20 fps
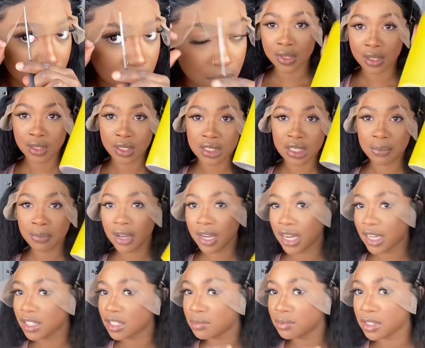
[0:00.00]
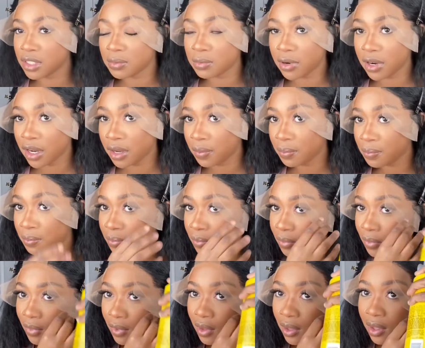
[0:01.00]
gonna take my Got To Be spray
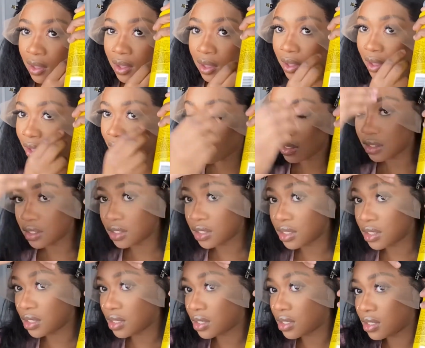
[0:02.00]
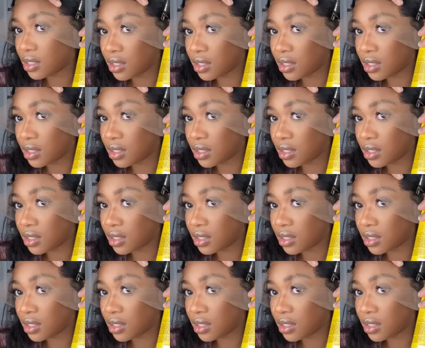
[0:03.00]
and just